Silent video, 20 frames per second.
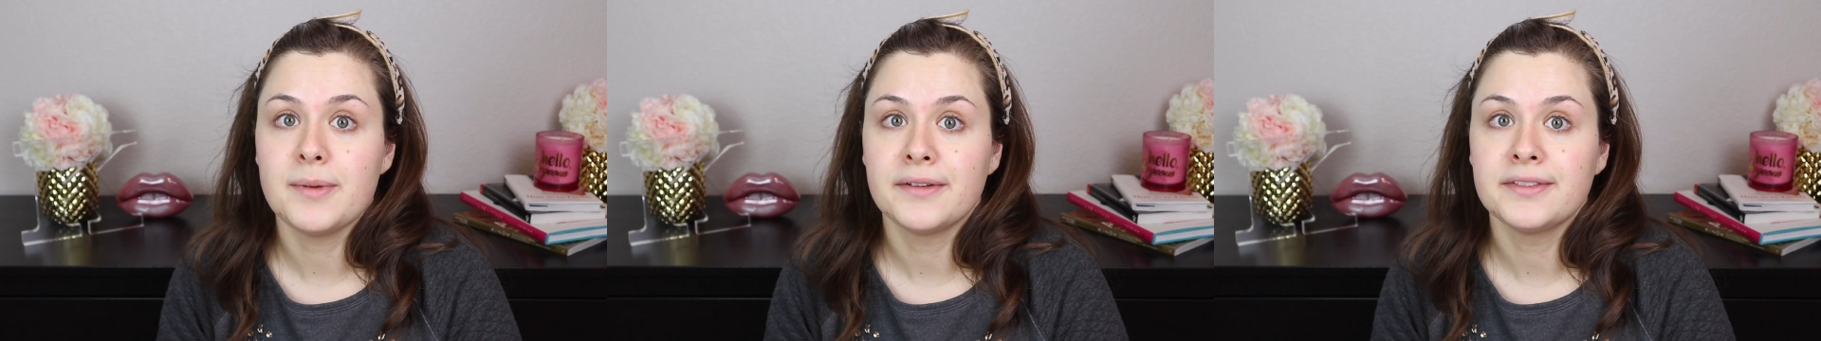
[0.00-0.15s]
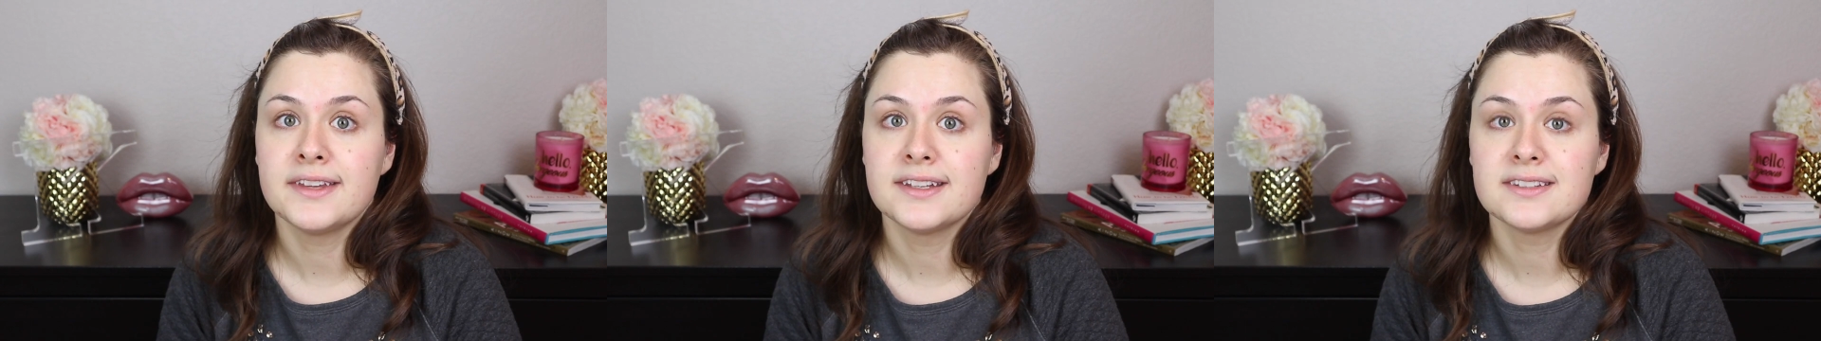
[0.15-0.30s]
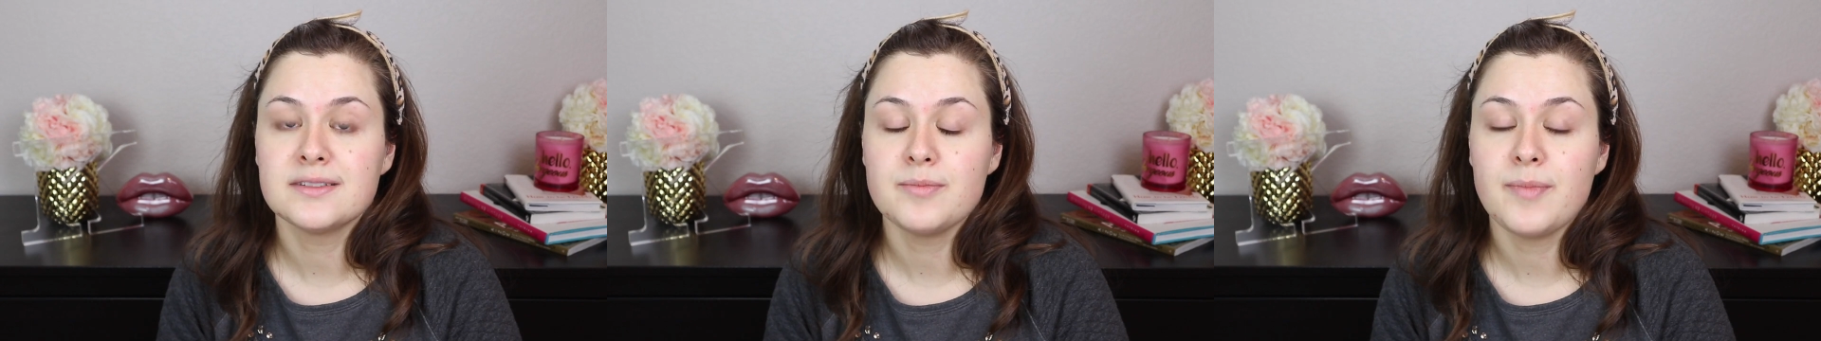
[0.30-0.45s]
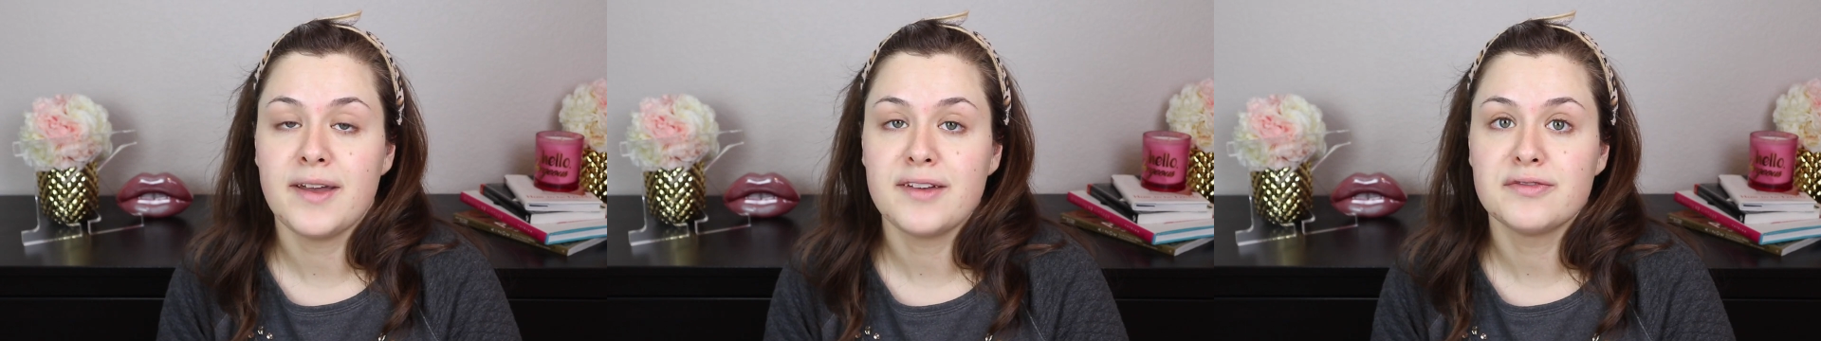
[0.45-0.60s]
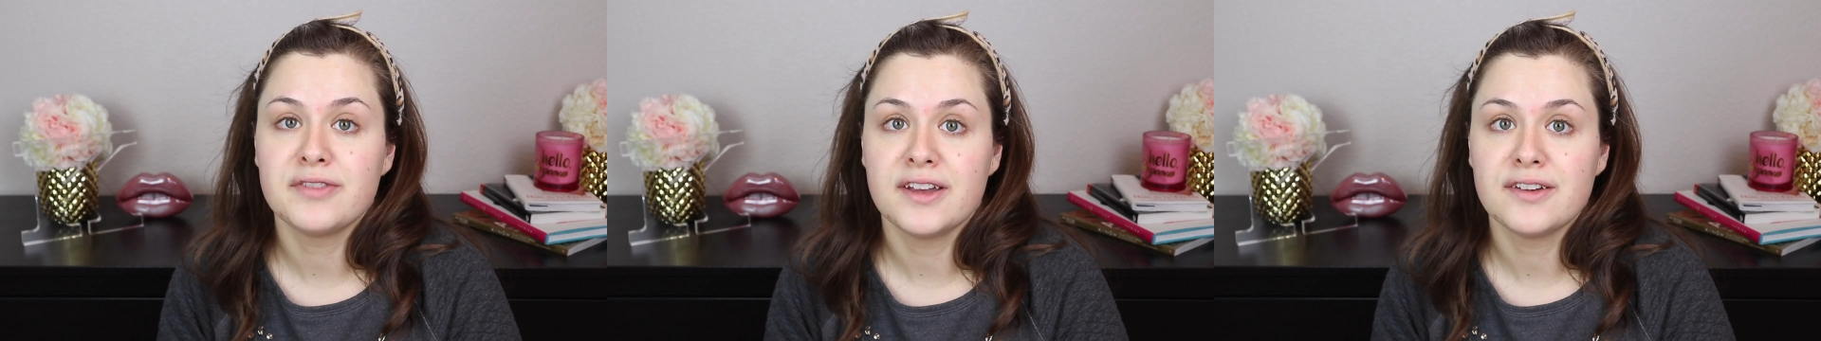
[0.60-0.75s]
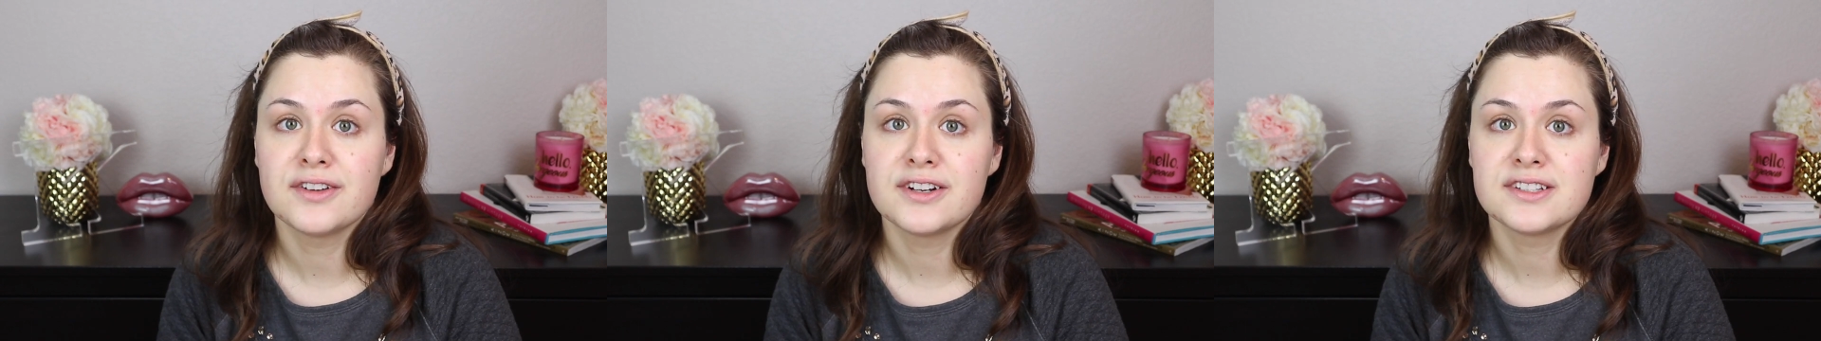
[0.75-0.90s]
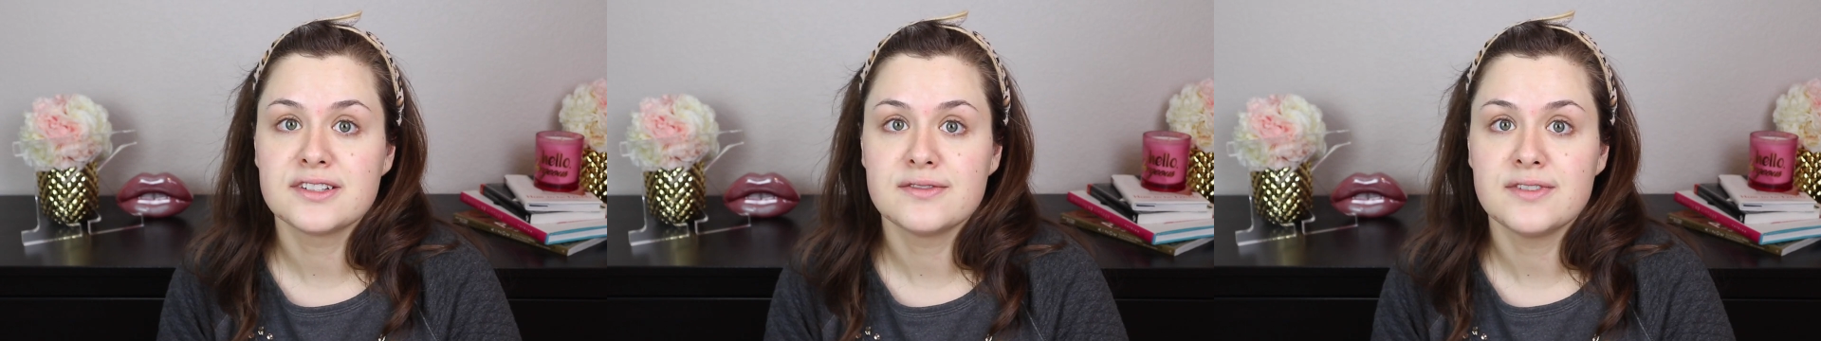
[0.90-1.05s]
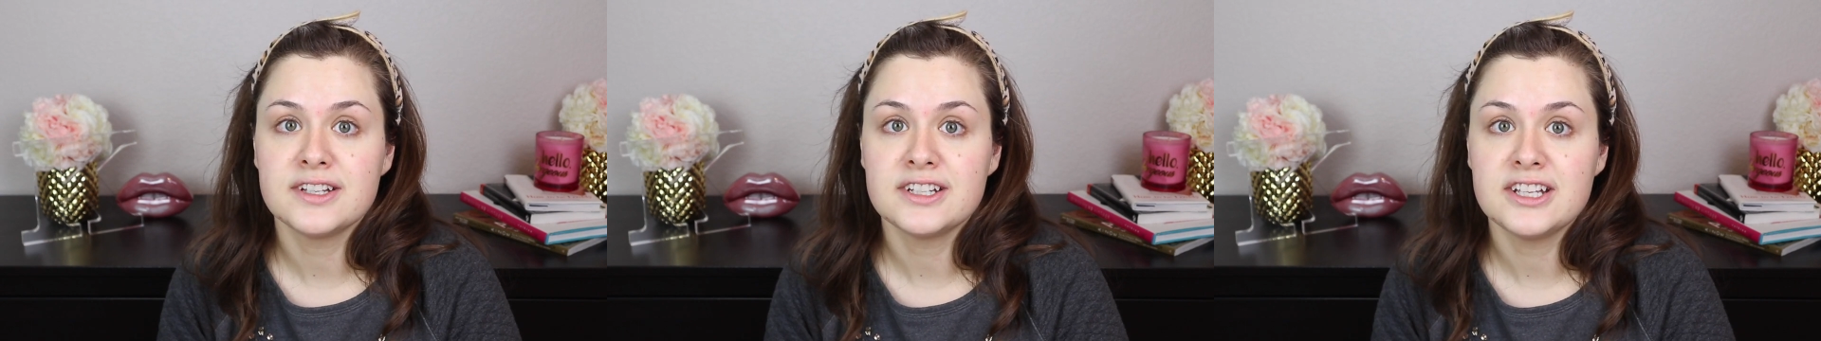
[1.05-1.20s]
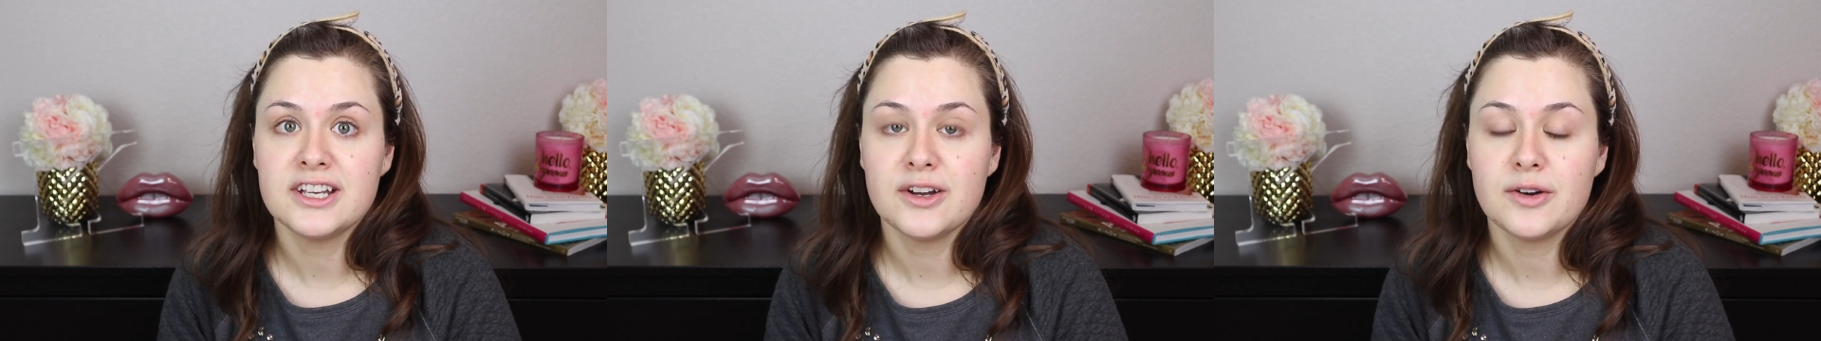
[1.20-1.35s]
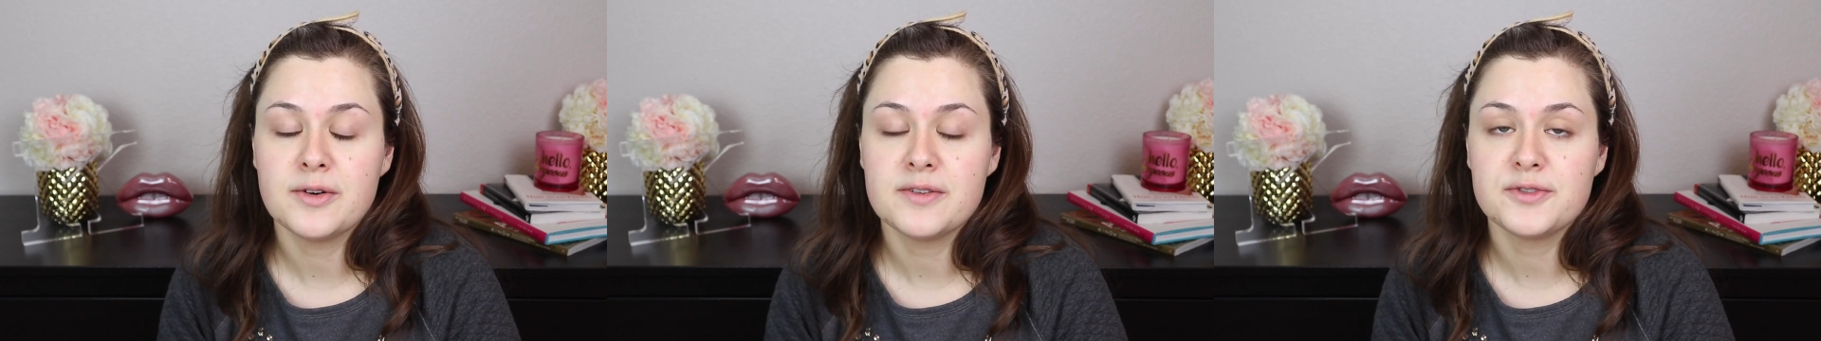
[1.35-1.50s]
about this in my favorites
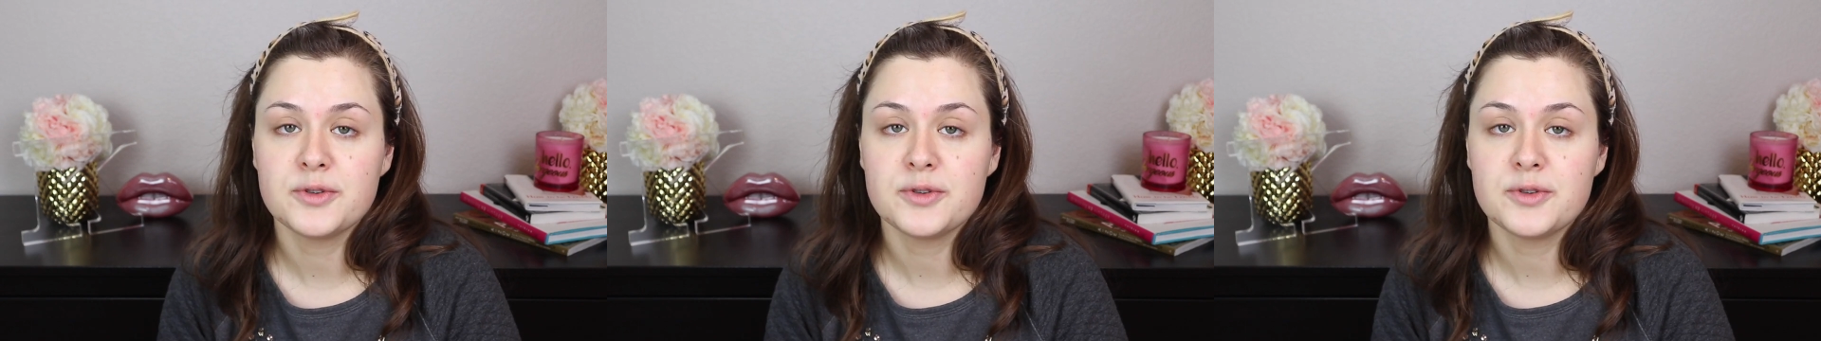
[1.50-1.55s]
video